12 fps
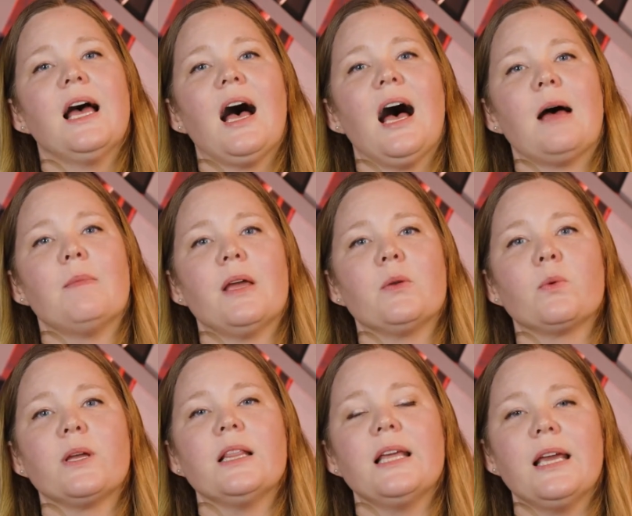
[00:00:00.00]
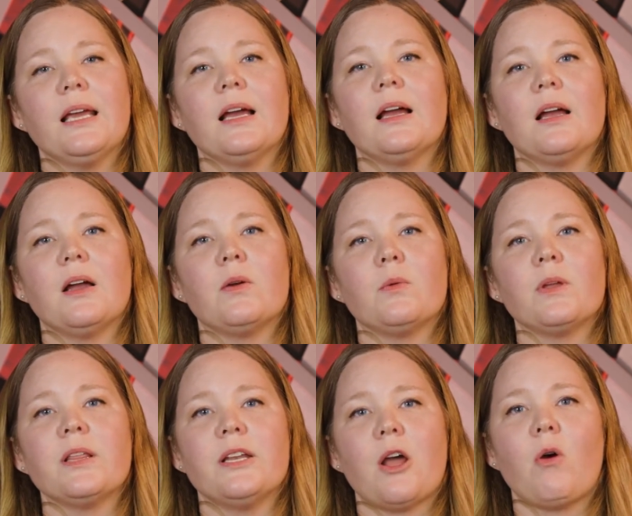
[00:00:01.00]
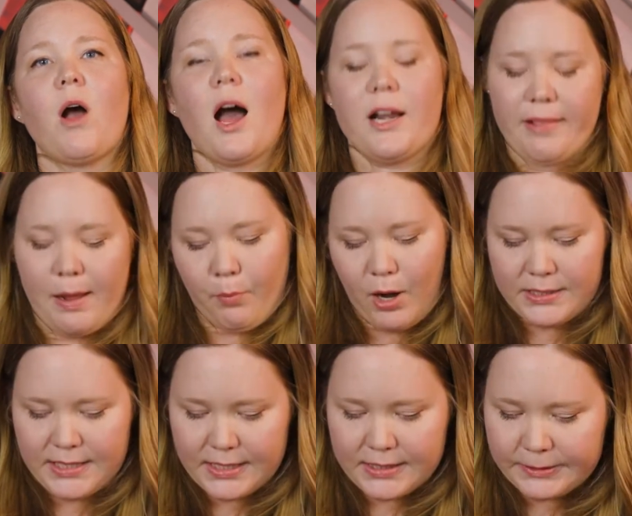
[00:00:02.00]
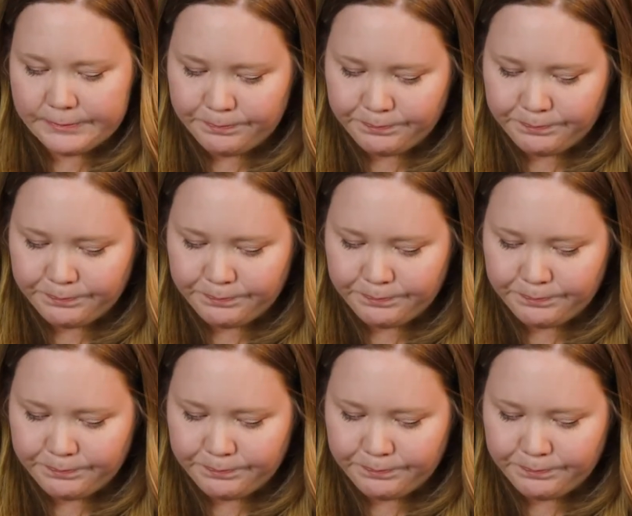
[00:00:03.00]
and really know God in that process.